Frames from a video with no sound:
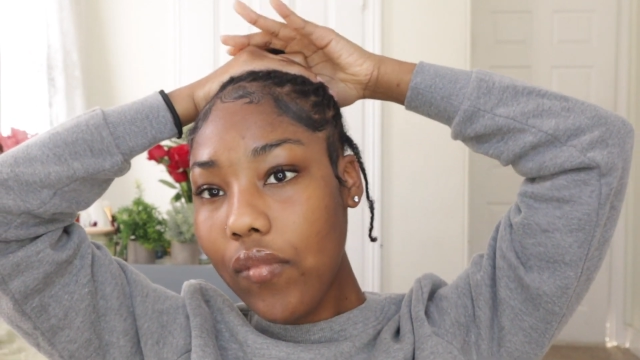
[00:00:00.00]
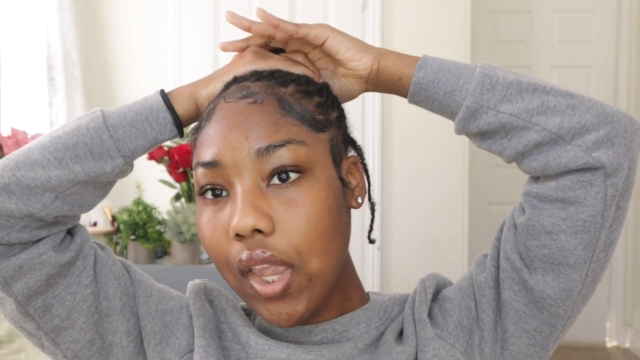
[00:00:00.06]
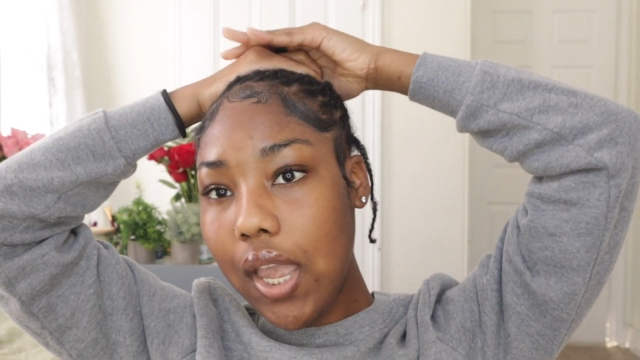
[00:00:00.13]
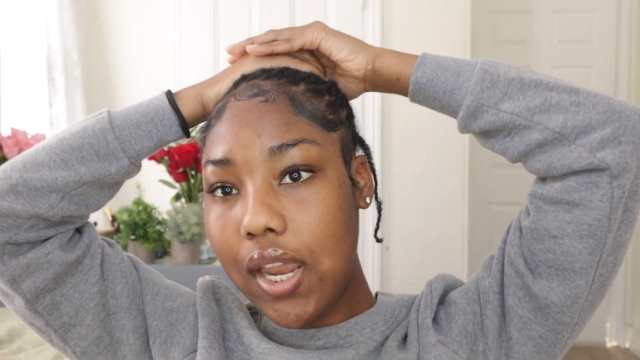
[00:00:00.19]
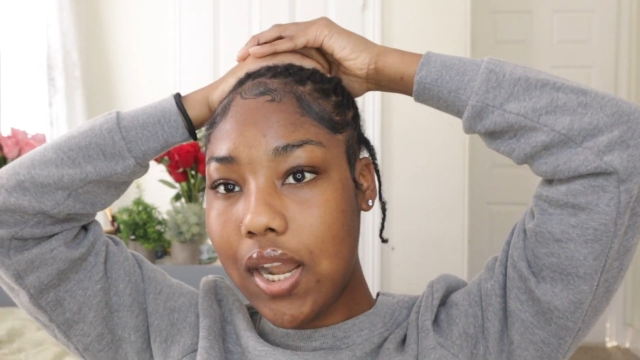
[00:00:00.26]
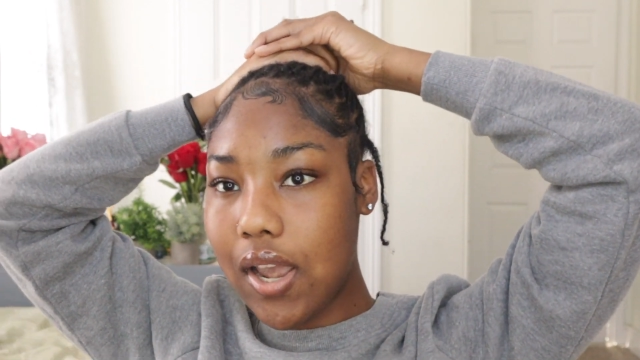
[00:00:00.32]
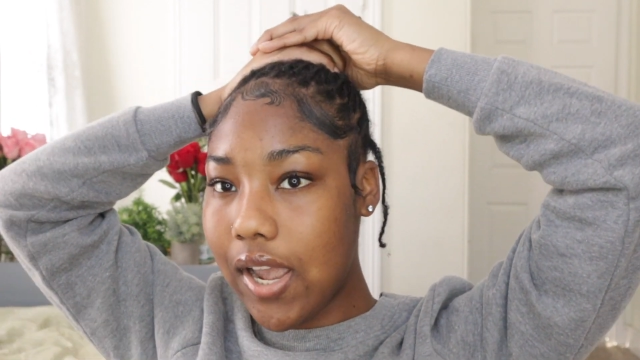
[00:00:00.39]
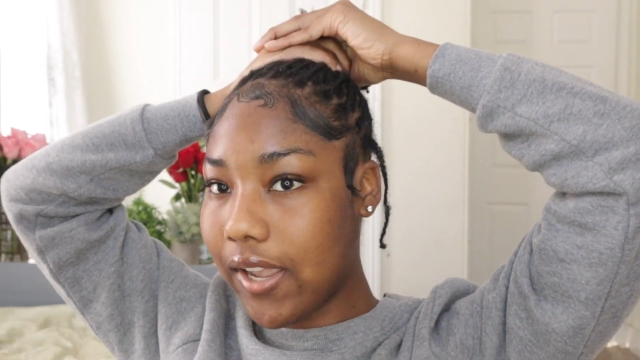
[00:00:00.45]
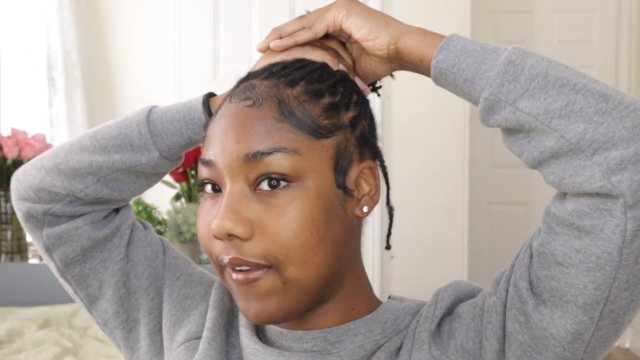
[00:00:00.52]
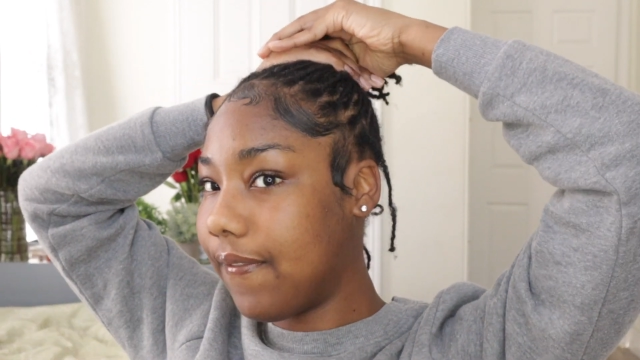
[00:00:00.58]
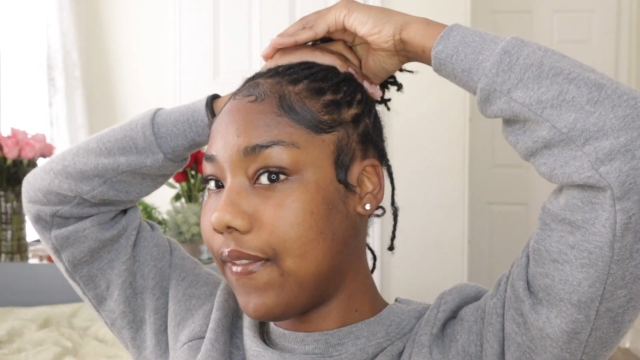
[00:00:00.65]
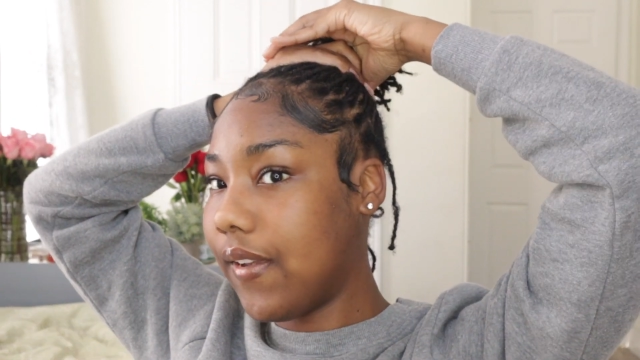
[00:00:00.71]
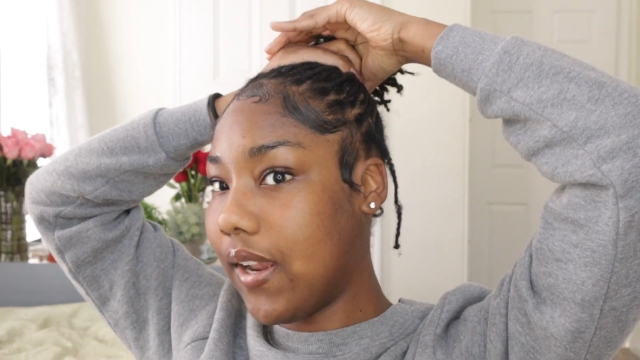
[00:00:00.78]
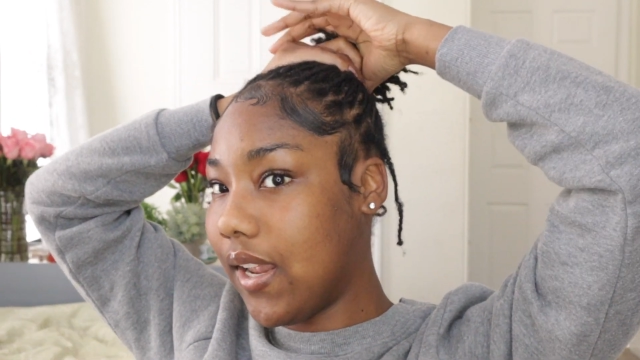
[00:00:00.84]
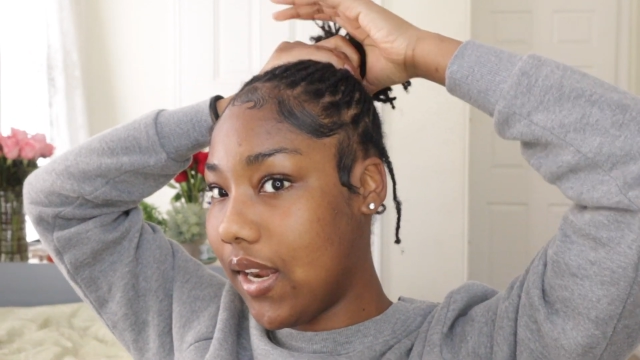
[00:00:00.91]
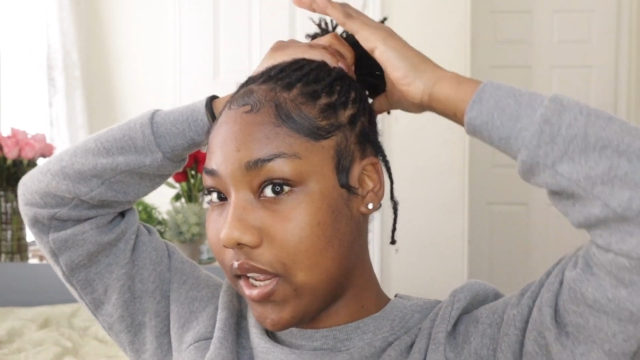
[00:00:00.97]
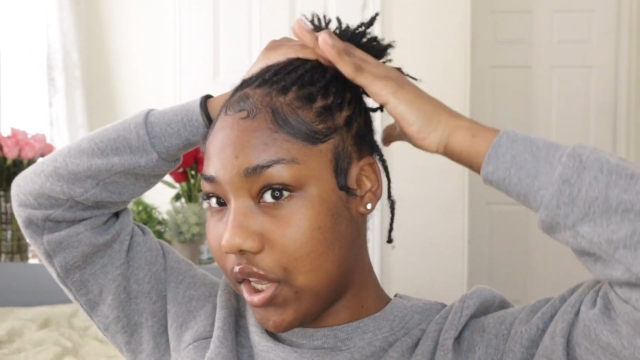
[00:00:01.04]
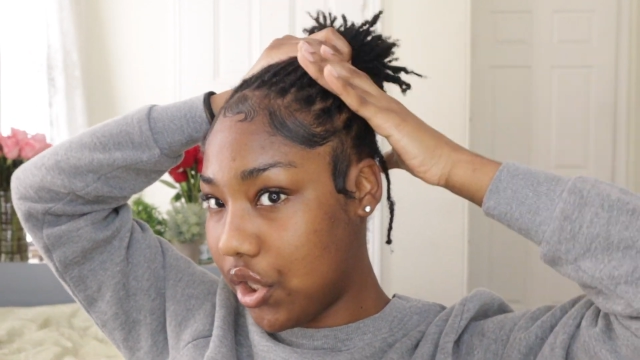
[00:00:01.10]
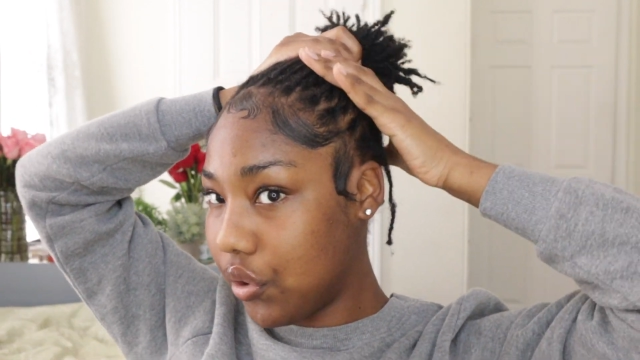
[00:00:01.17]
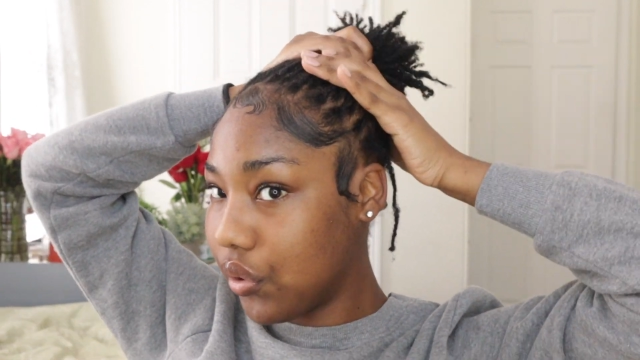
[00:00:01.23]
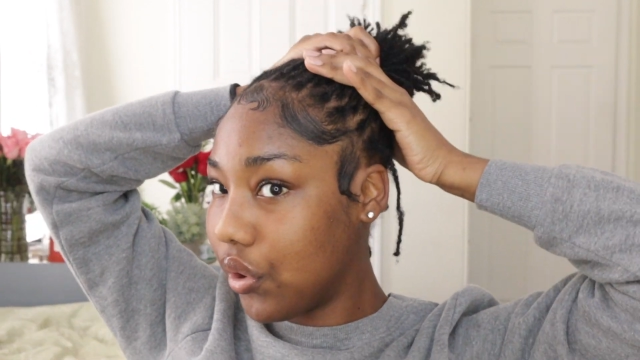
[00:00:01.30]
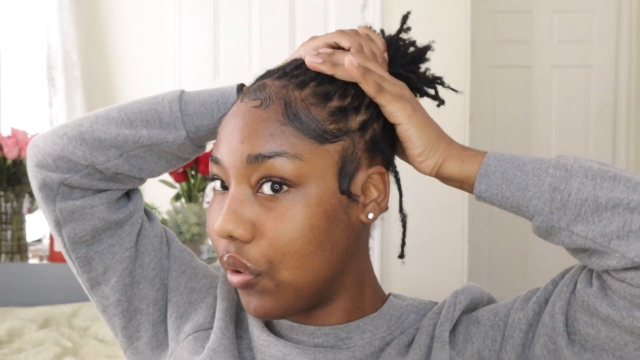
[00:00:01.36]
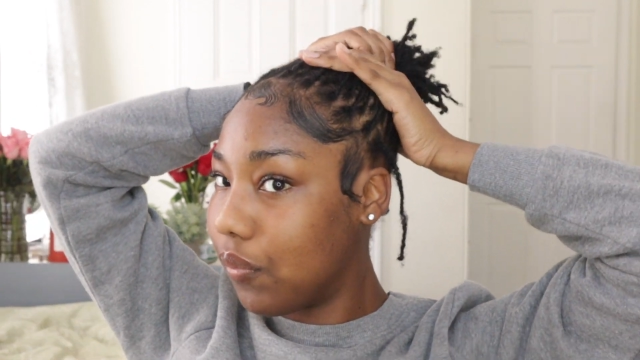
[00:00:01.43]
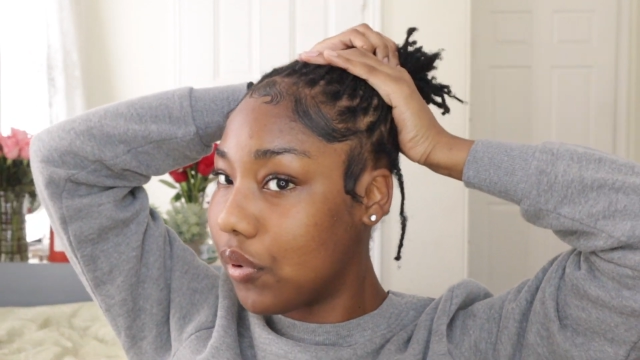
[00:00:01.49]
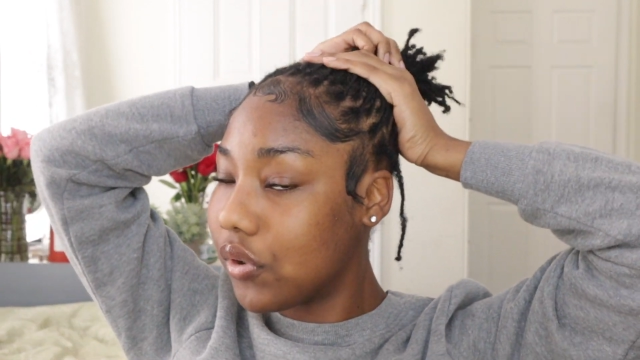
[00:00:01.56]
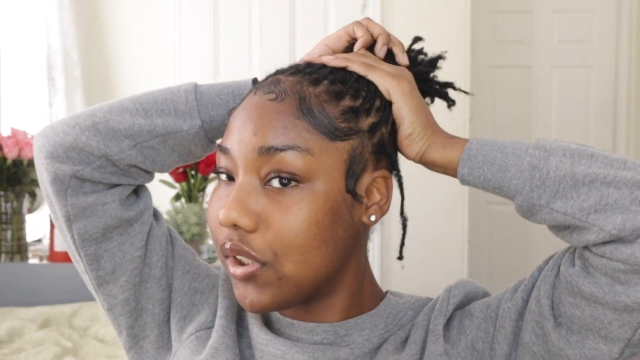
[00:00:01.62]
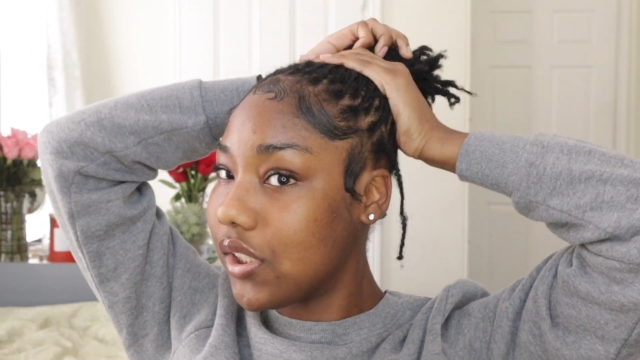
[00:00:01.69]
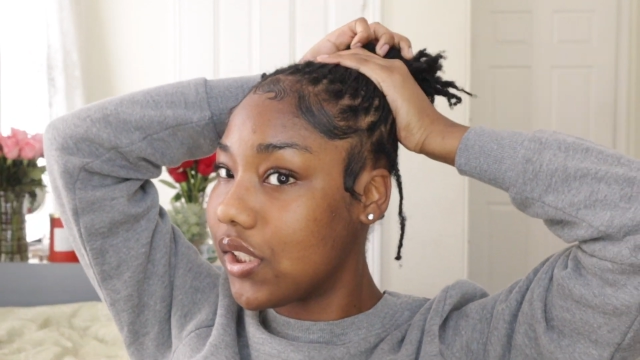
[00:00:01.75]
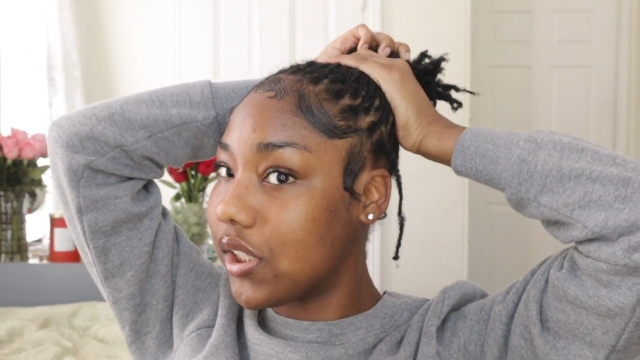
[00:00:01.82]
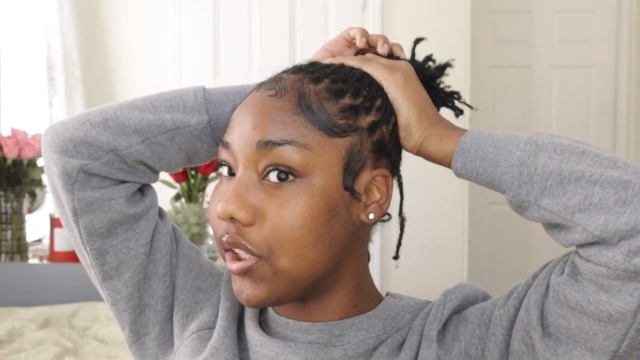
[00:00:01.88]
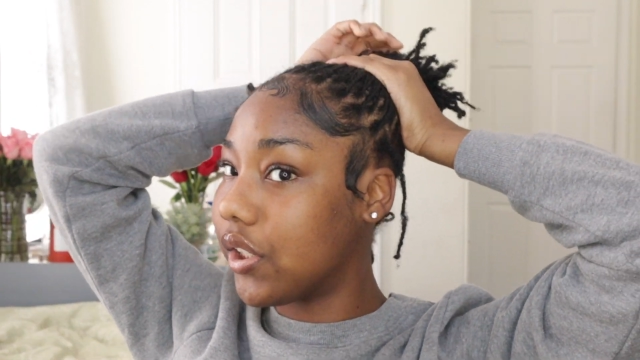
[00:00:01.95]
and now I can fit it in a cute little
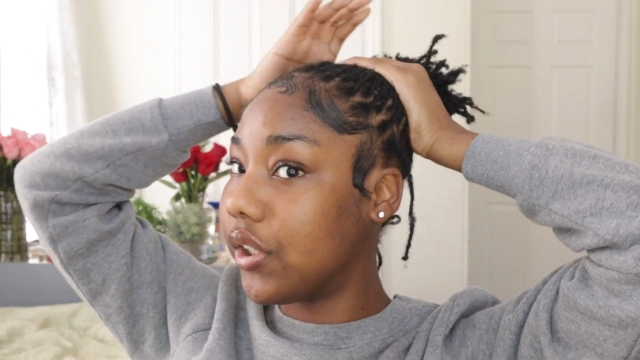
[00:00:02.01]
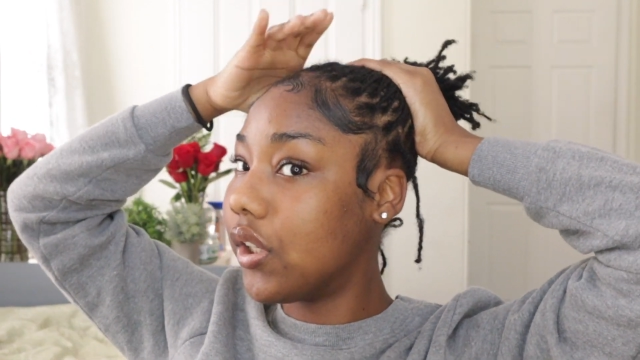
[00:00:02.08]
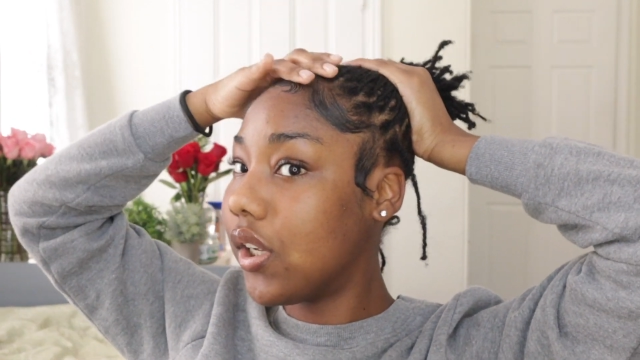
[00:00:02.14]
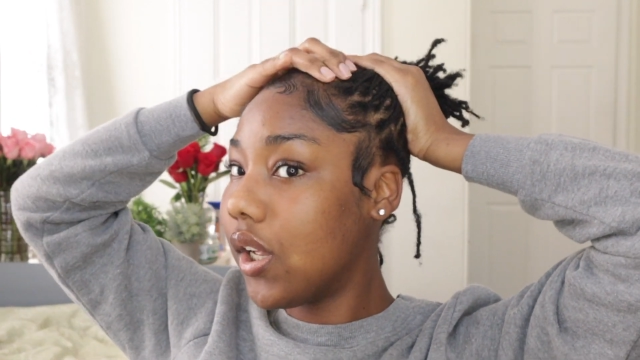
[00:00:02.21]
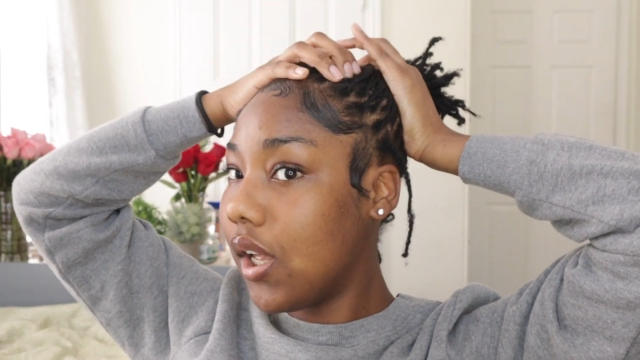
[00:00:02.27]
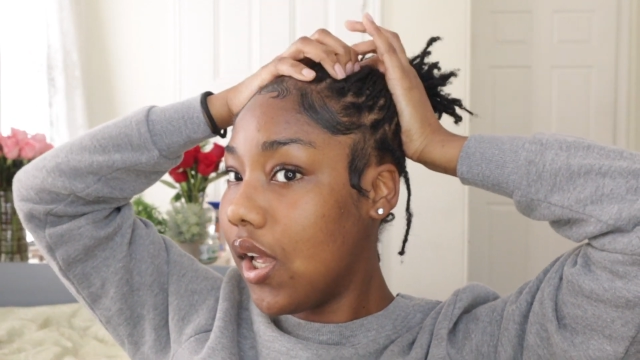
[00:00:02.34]
ponytail.